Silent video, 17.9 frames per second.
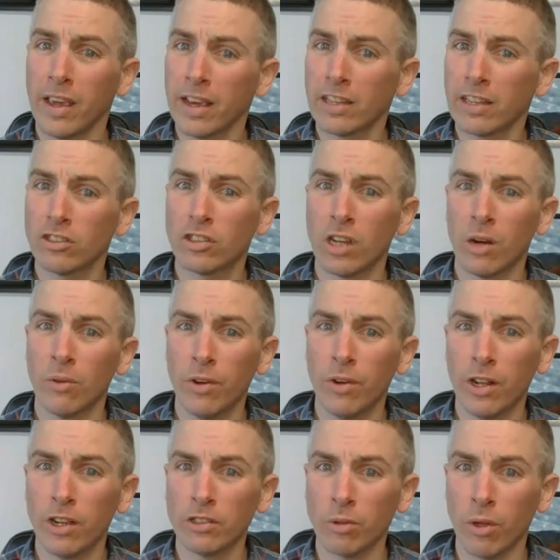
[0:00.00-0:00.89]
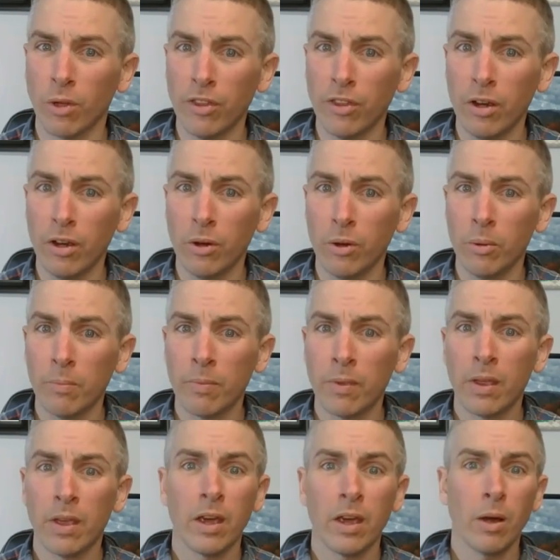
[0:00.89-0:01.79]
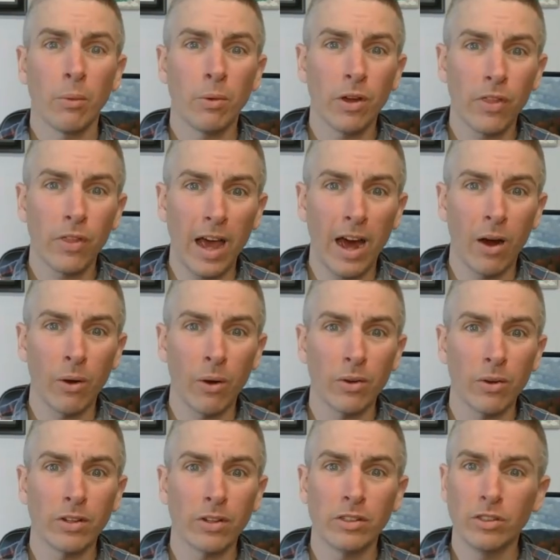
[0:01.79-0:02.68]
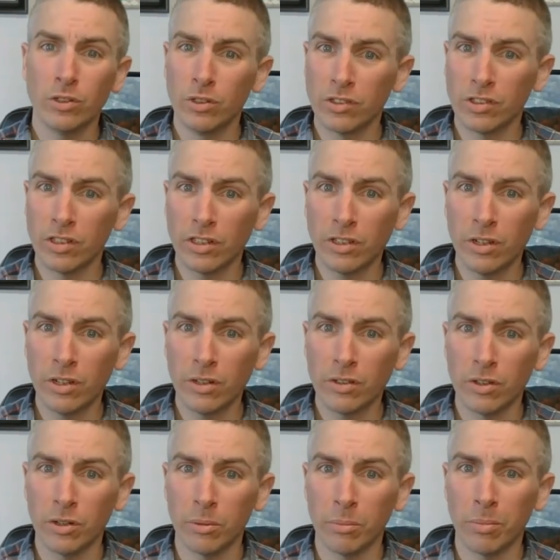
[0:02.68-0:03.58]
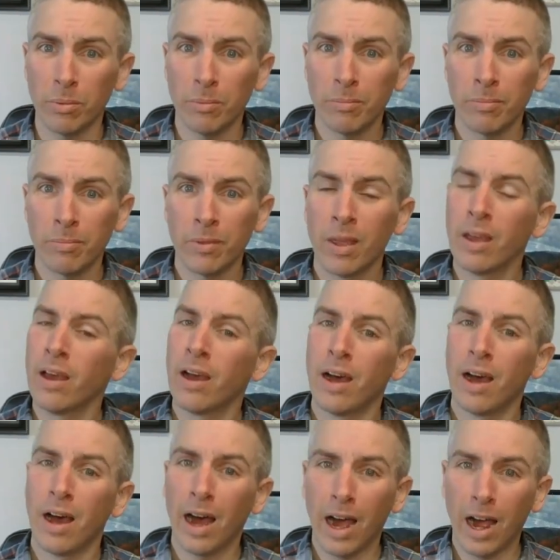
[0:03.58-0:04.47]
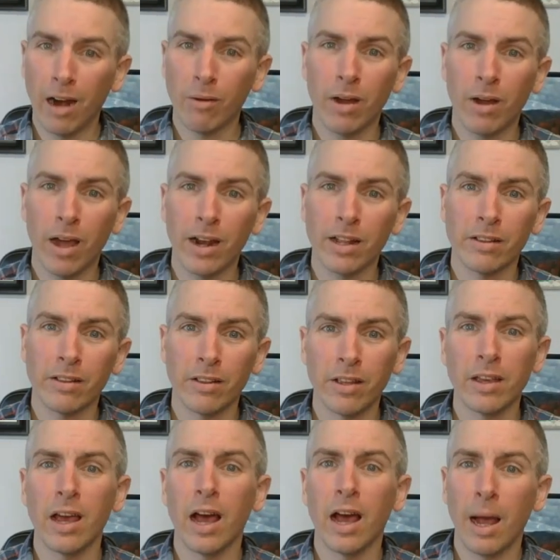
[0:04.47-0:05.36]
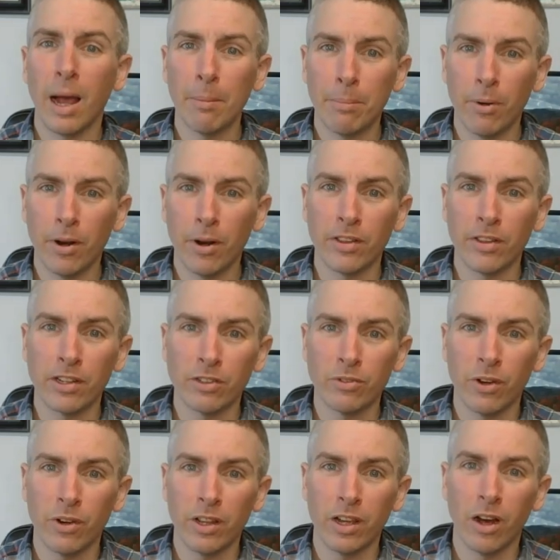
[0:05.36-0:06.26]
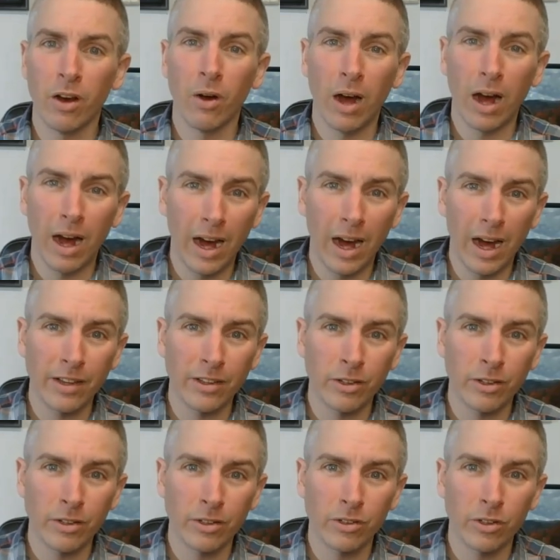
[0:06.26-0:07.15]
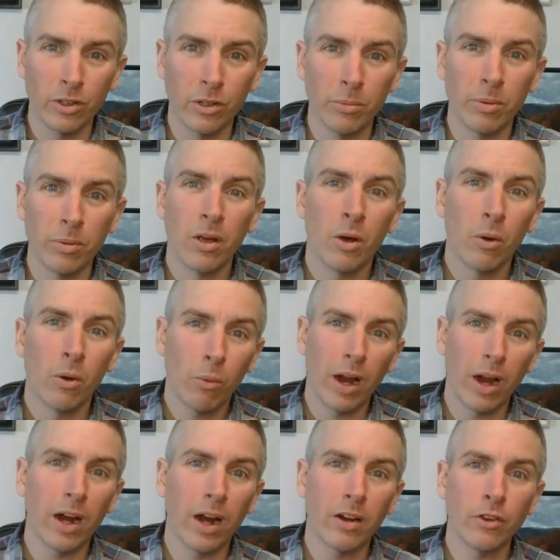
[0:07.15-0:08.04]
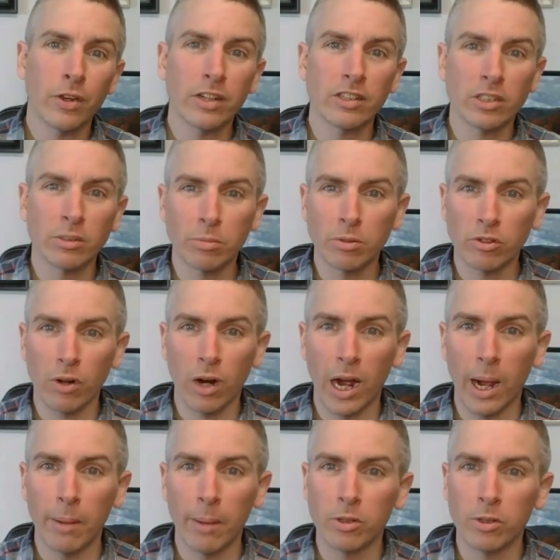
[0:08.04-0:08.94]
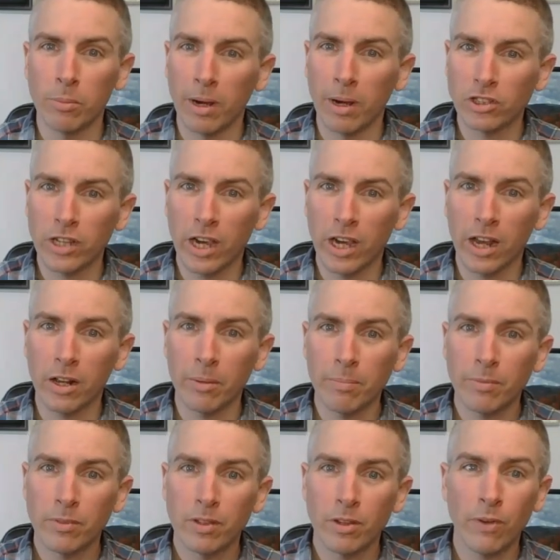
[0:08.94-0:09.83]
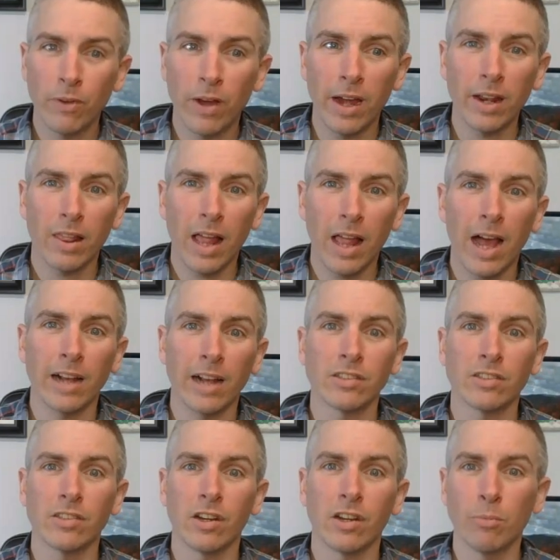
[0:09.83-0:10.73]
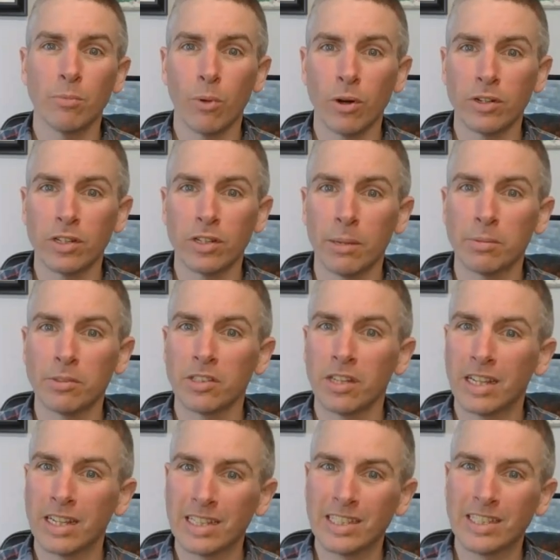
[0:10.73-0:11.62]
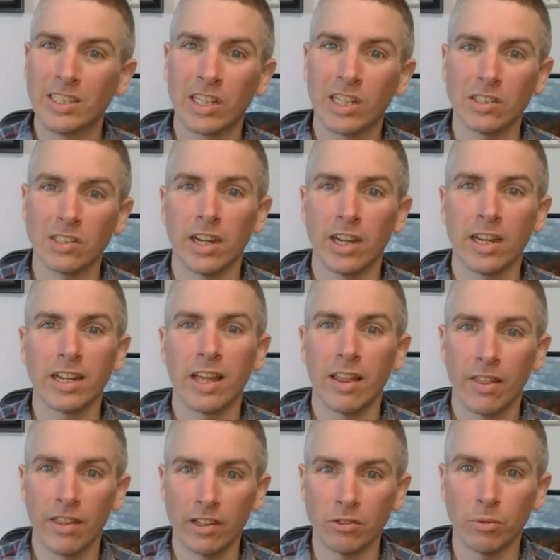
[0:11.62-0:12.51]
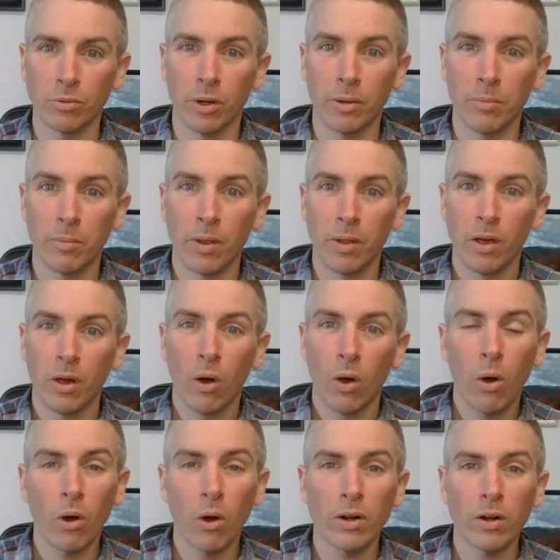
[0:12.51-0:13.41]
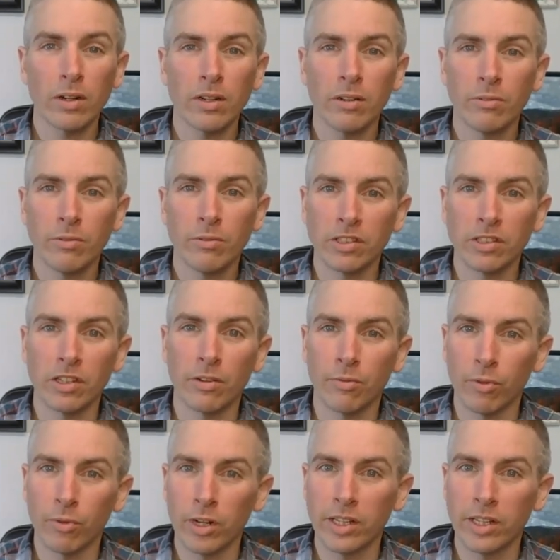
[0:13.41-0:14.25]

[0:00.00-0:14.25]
and they can share videos with you without using YouTube. Ironically, I'm putting this video on YouTube where you can subscribe to my channel to find lots of more tips just like this one, or visit